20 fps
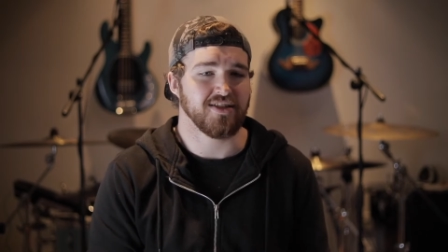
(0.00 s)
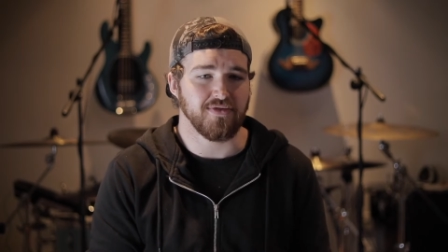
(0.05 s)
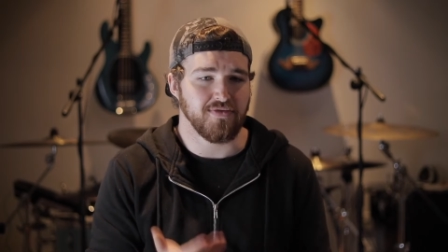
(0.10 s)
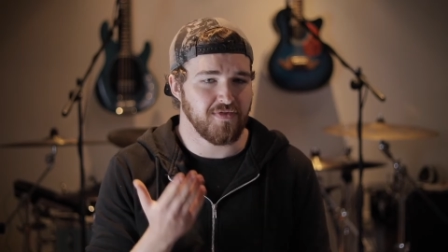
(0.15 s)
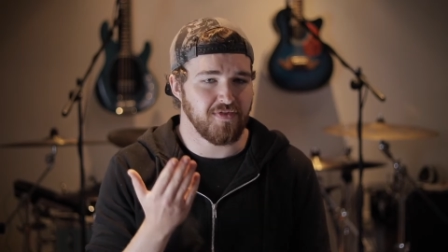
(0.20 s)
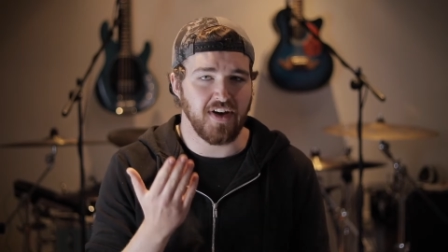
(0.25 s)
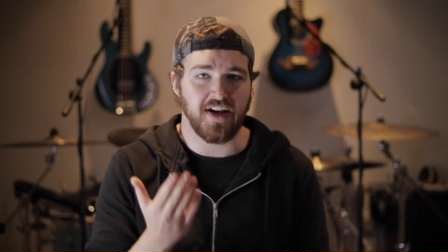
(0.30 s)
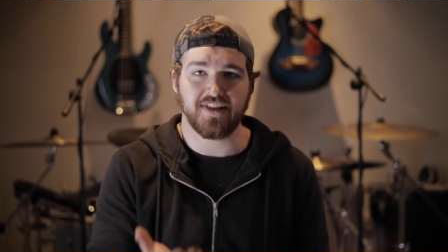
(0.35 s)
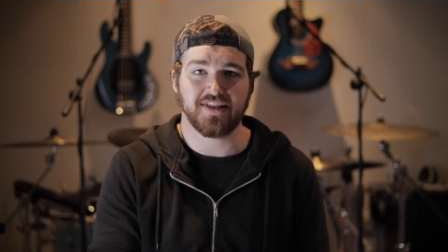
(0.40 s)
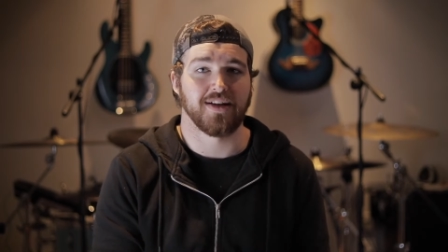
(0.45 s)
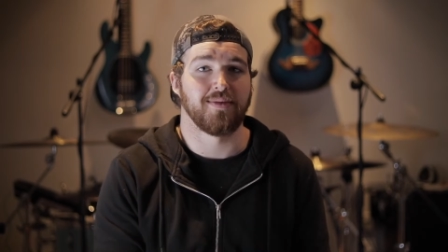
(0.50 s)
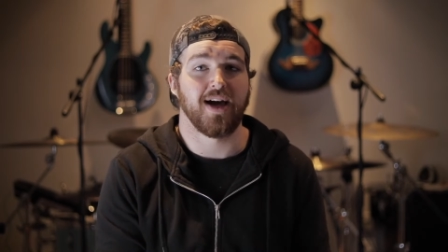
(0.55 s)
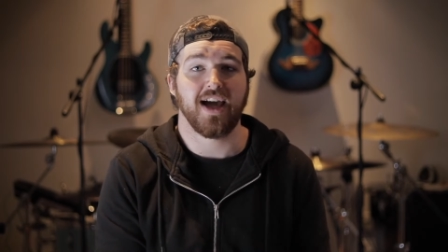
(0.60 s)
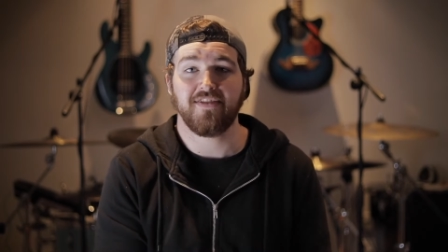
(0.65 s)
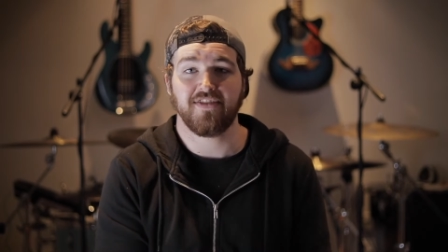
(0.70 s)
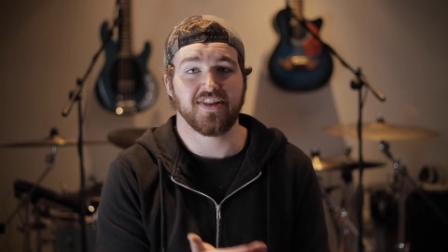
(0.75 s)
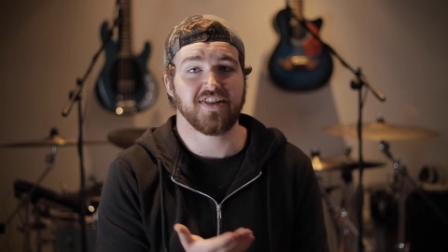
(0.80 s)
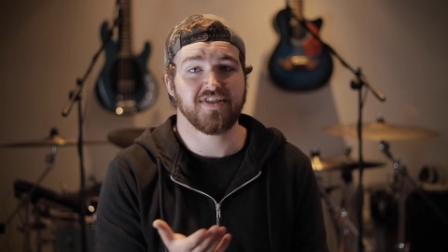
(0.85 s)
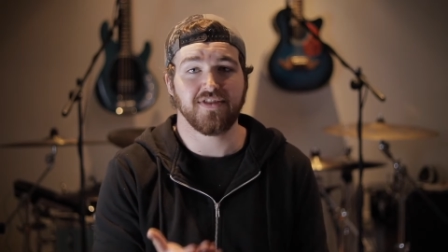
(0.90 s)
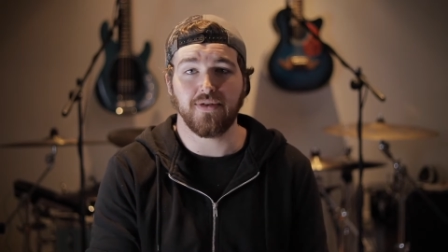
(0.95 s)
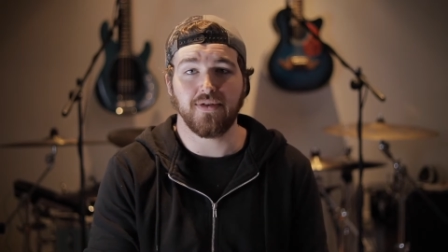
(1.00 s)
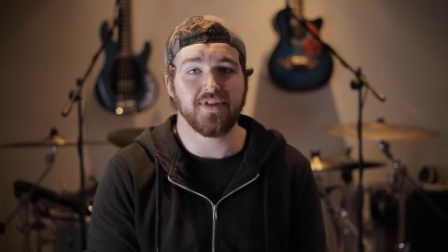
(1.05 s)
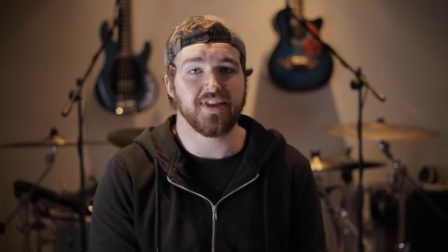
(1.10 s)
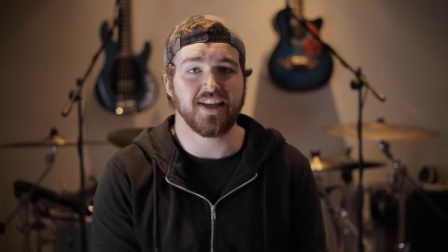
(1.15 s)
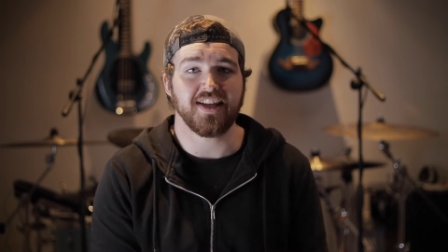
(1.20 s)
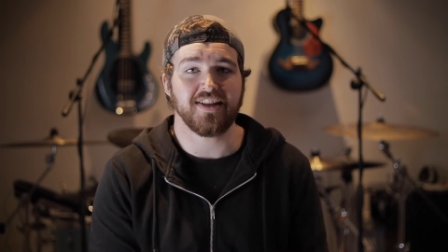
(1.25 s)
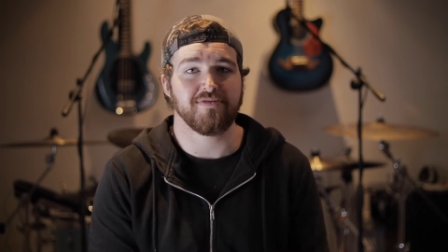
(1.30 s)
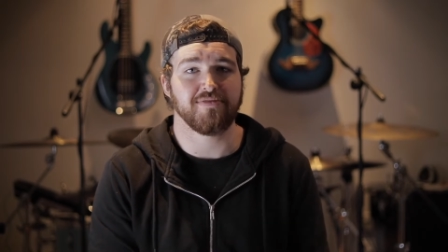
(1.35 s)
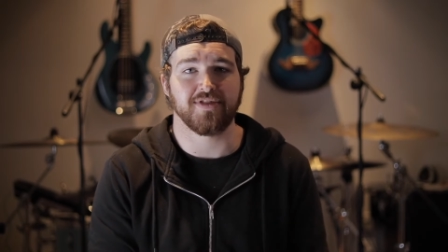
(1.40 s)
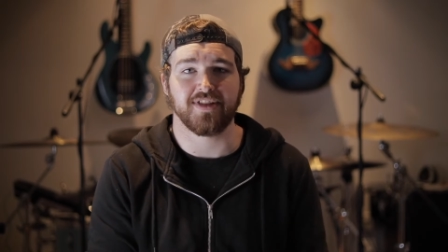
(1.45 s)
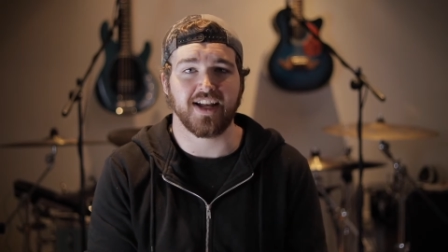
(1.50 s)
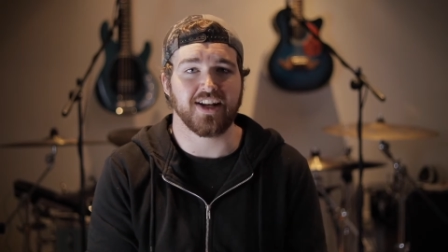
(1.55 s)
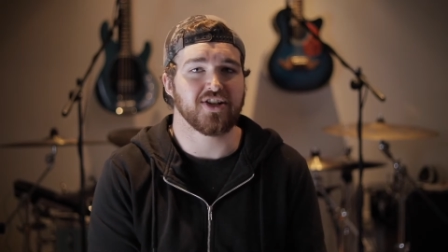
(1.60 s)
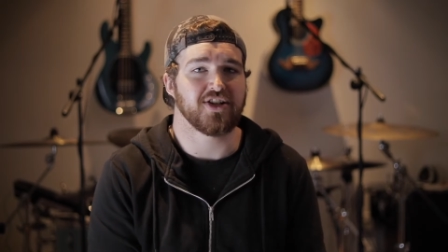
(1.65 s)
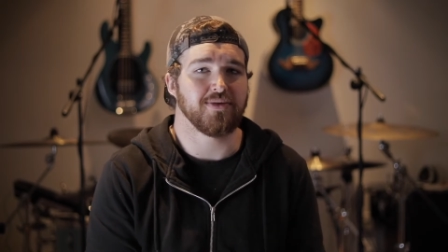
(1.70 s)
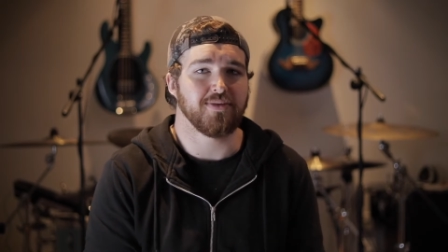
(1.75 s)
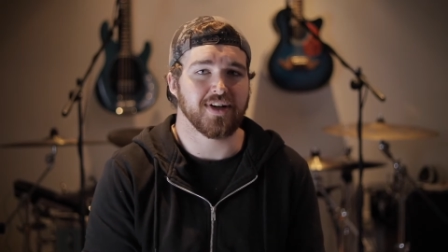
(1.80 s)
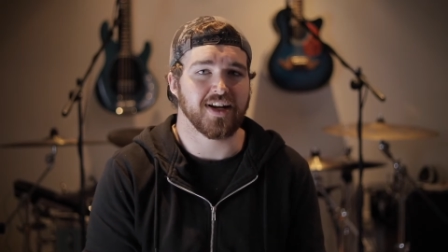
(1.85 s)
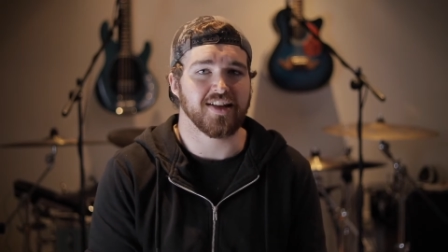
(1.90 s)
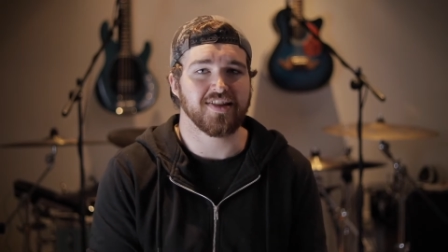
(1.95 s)
The first time I ever saw this was
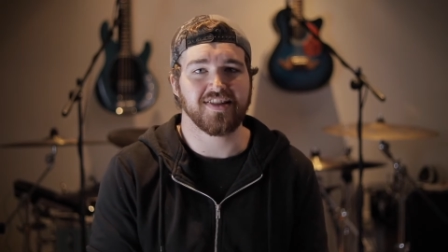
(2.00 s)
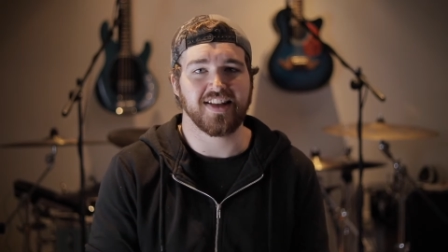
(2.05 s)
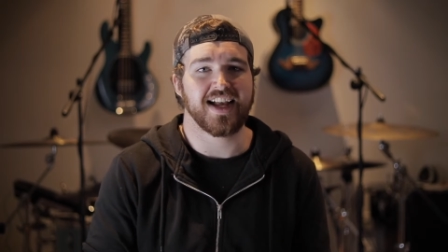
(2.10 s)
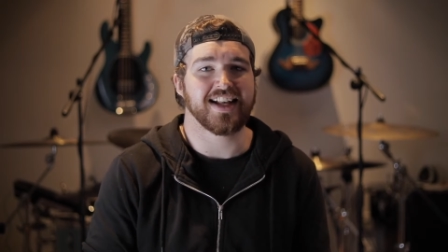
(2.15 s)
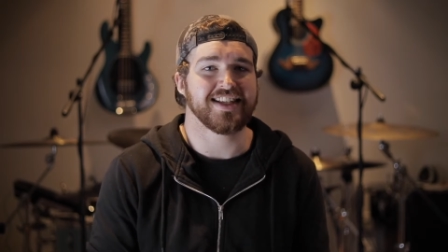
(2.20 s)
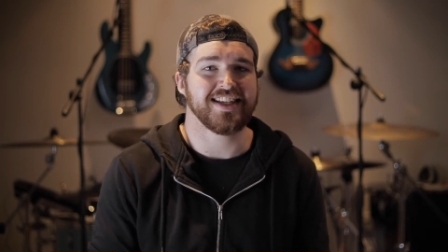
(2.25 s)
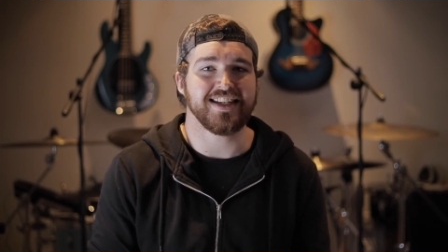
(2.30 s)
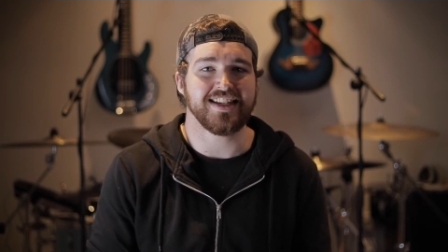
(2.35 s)
actually when I sat